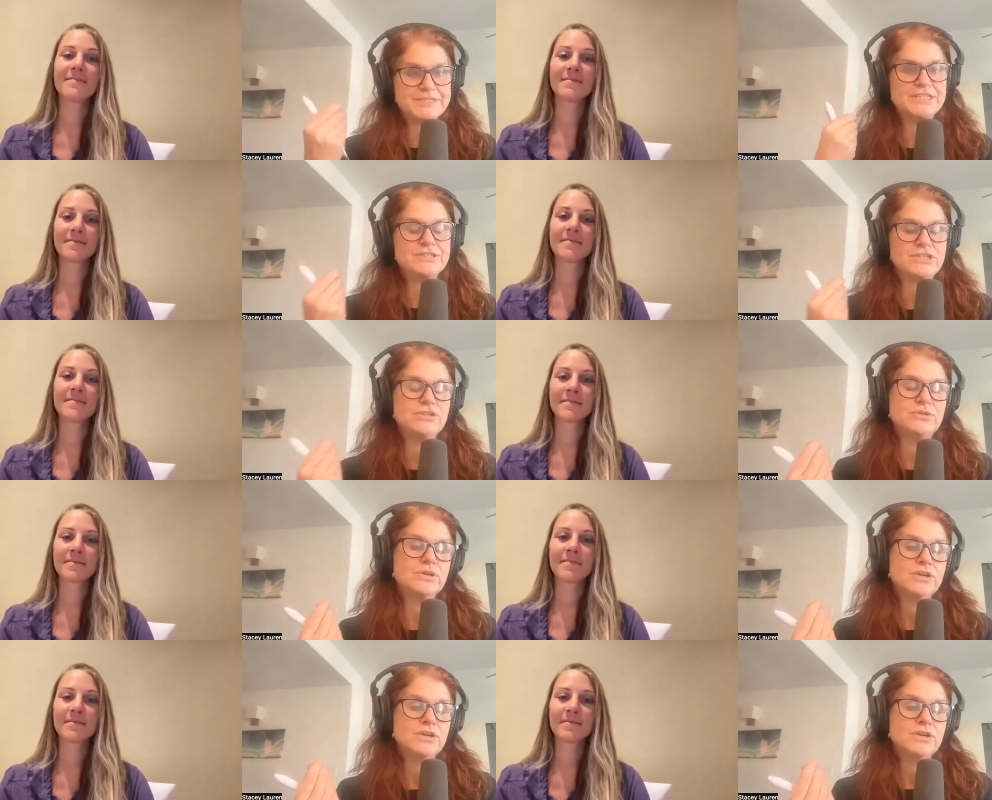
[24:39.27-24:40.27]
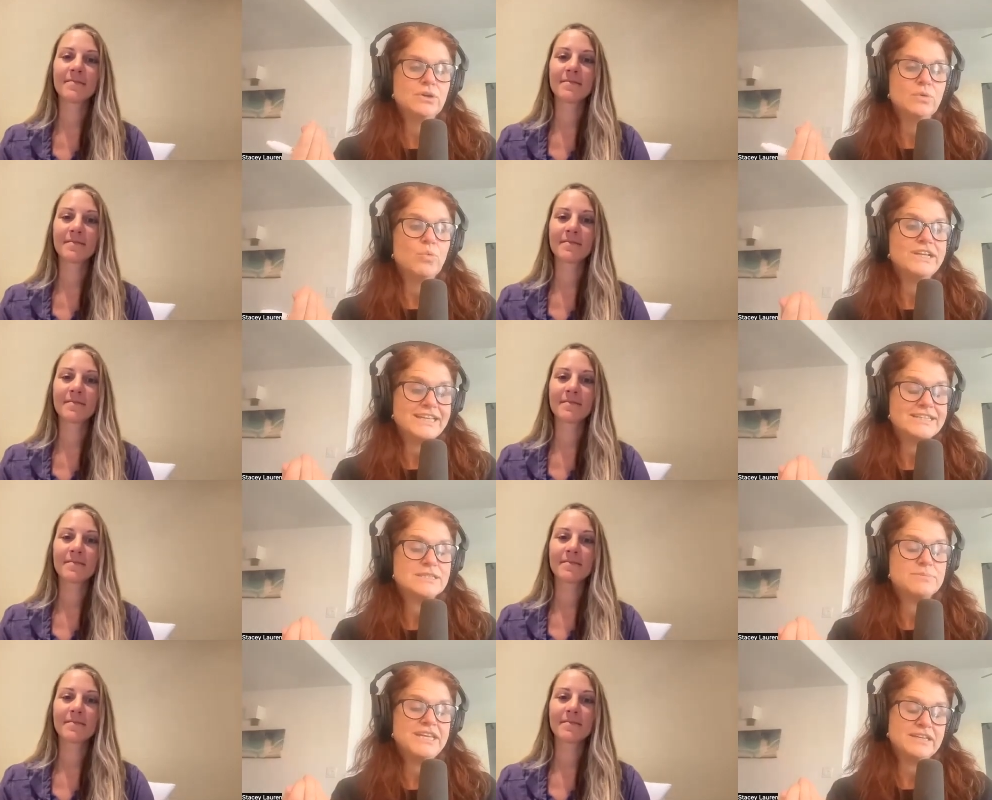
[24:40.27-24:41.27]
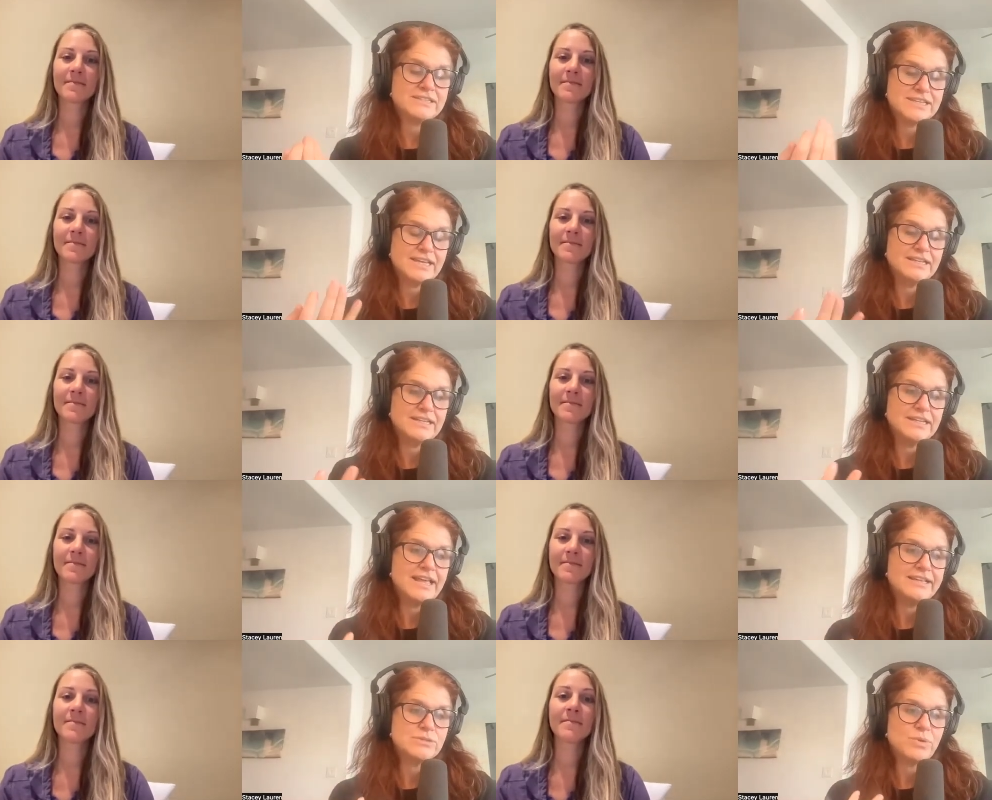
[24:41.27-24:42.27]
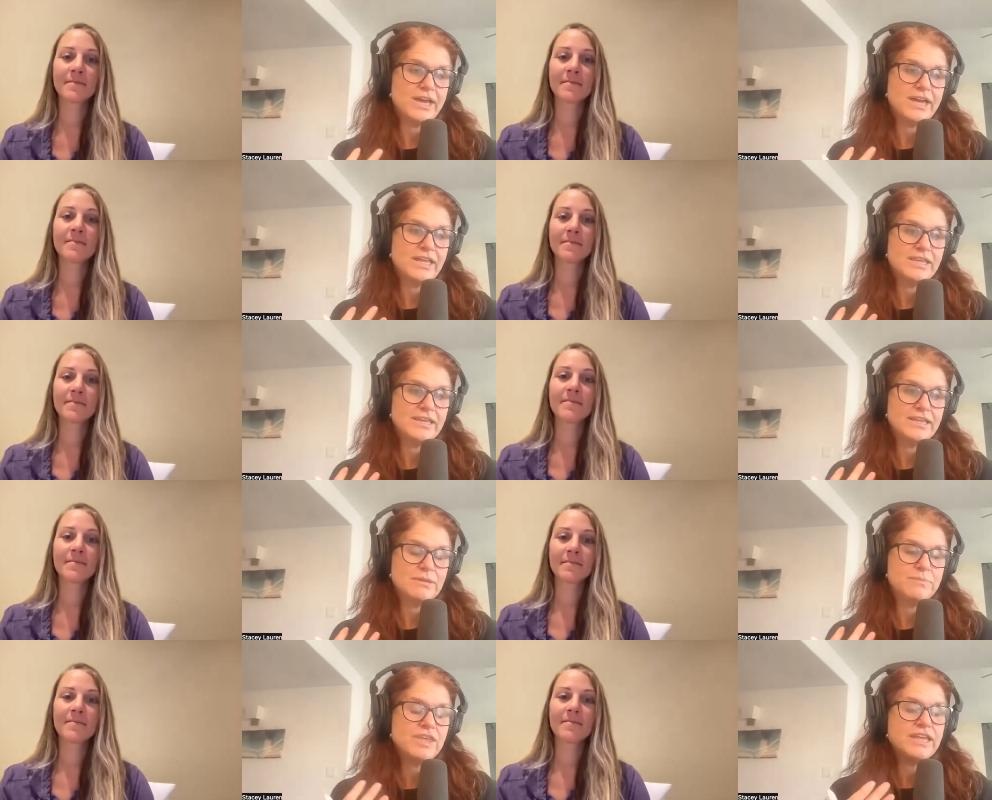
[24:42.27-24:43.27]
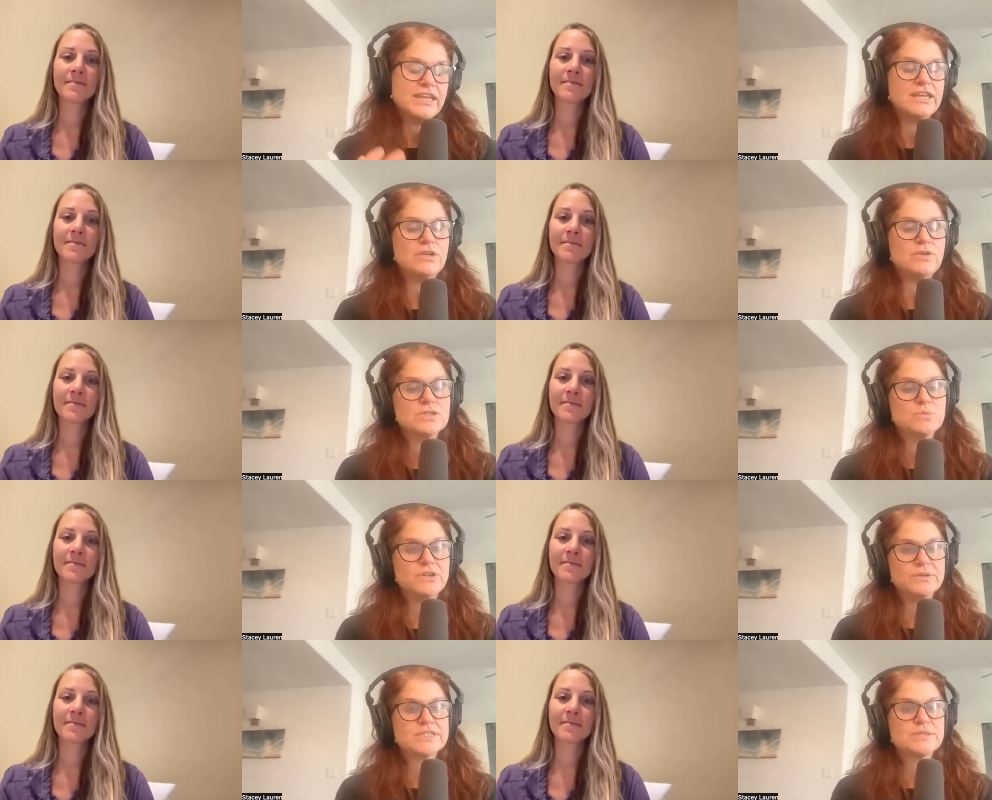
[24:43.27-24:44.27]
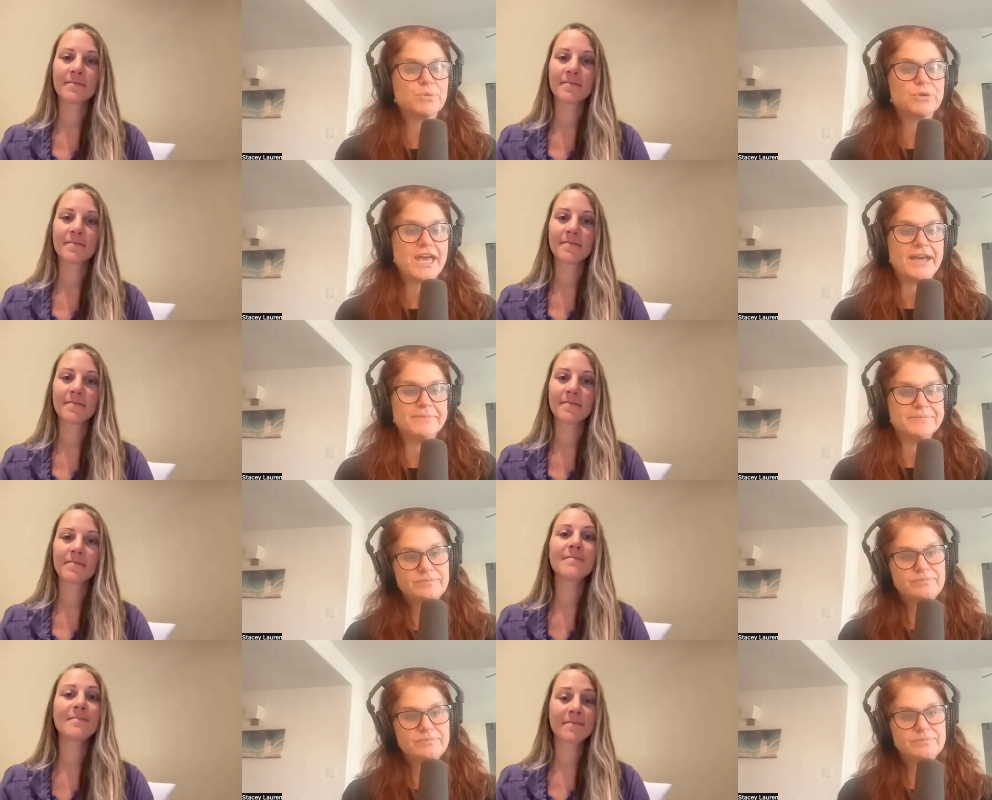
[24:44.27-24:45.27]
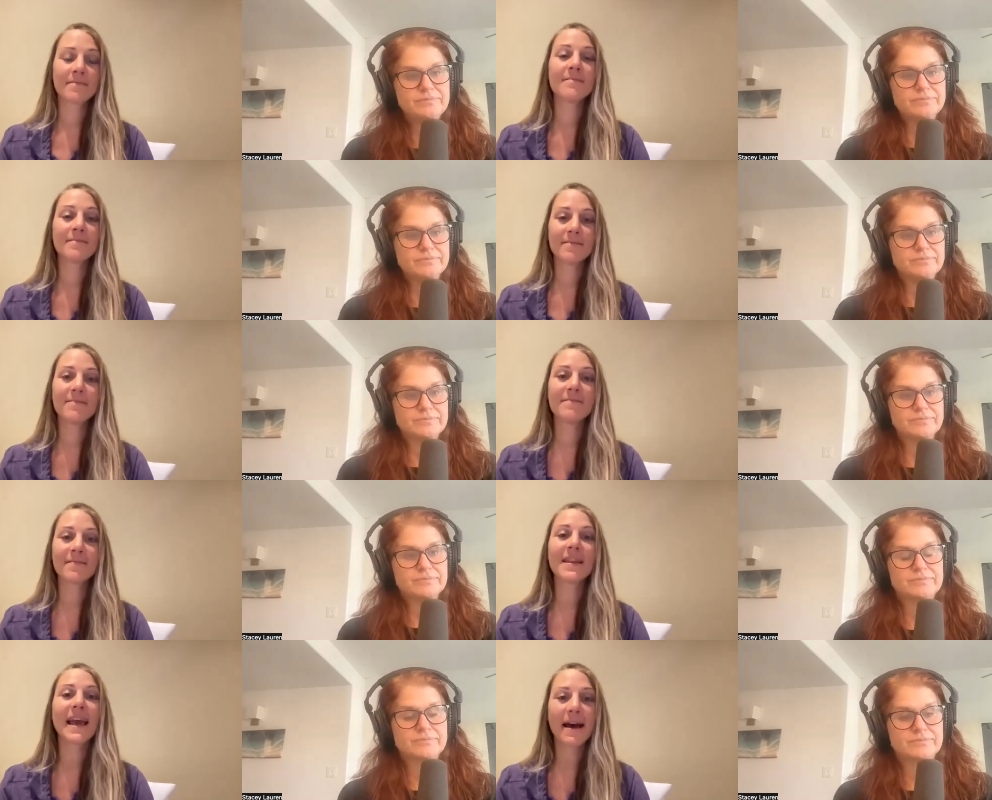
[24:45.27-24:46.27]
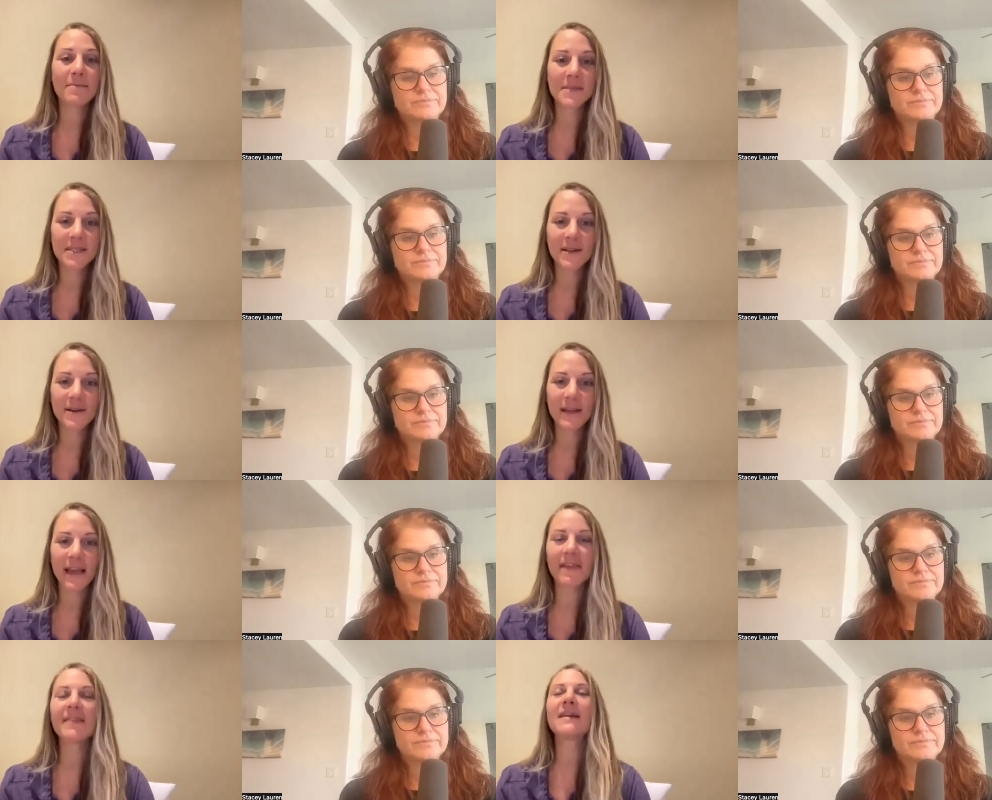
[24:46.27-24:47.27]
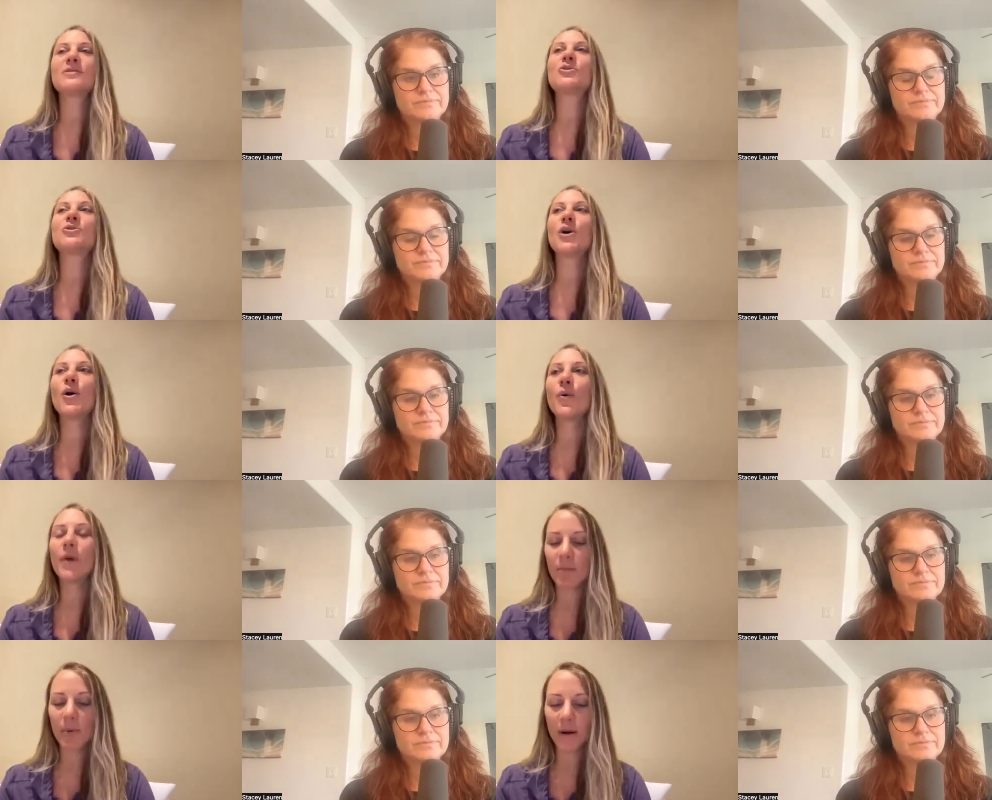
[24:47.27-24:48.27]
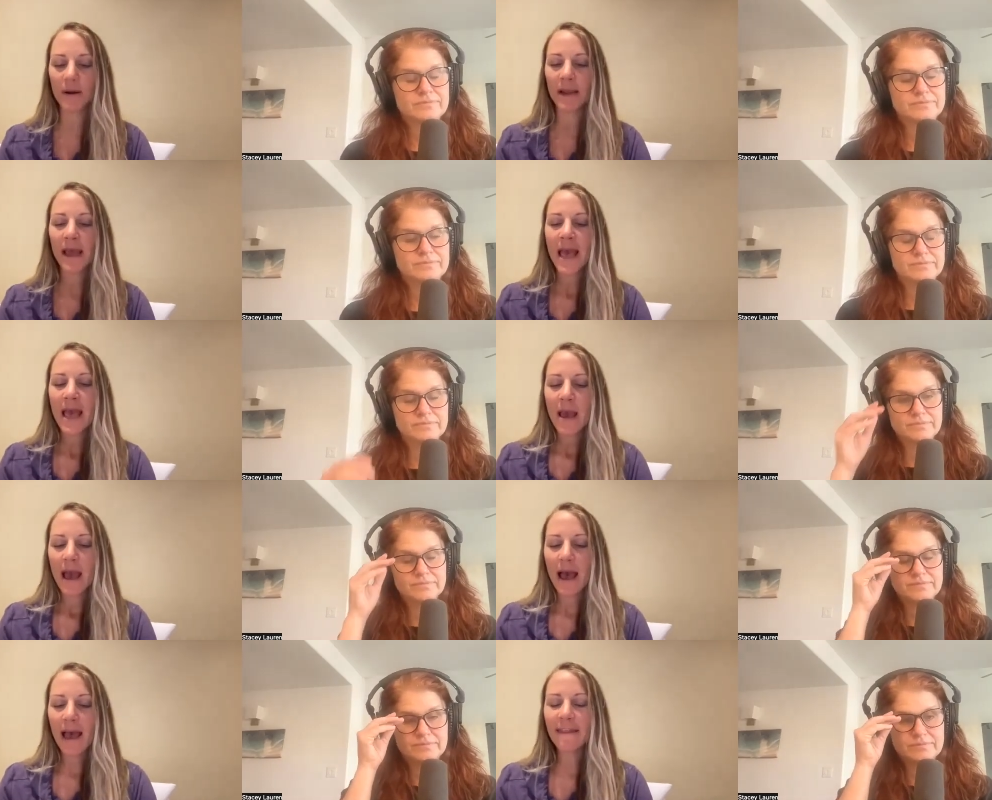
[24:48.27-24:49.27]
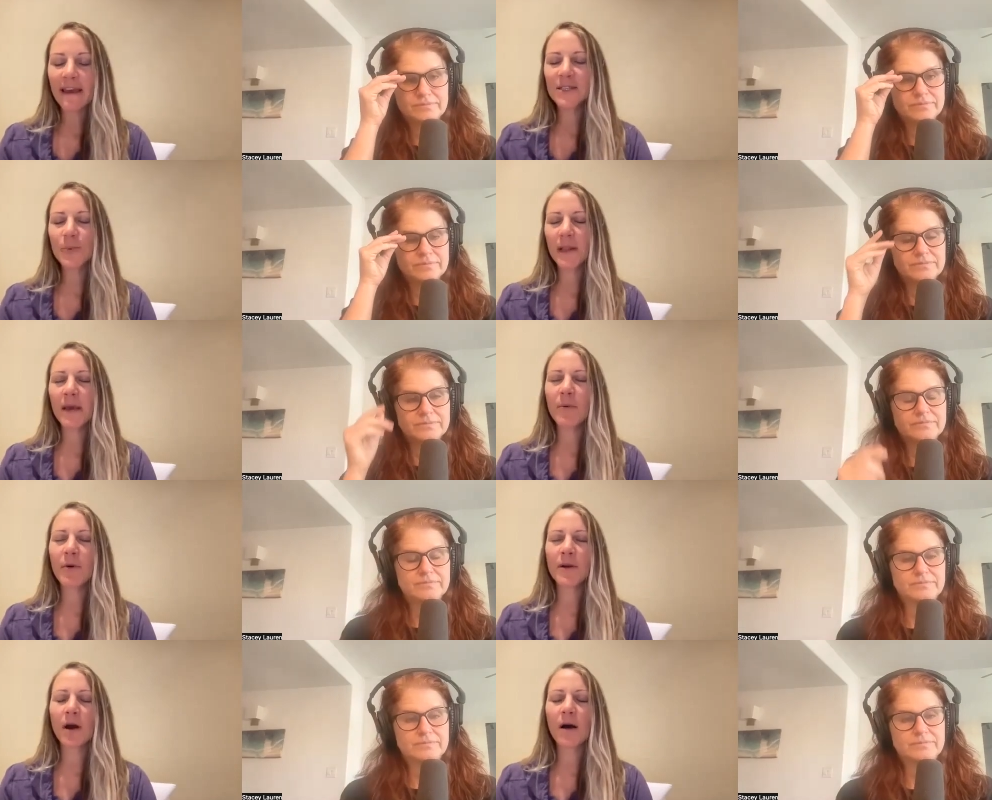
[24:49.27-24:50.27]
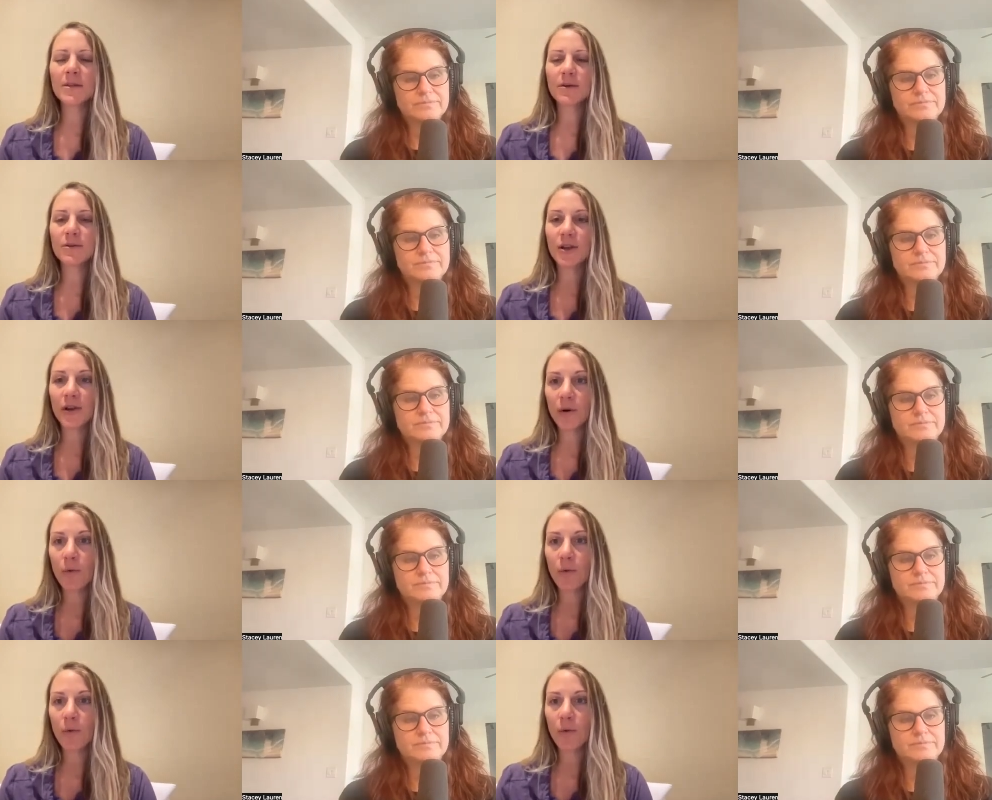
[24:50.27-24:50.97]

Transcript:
Speaker 1: into what gets me excited. And that's why I think in the beginning, you just want to explore that
Speaker 2: Mm-hmm. Absolutely. I think that's so important. I think it's really important also to know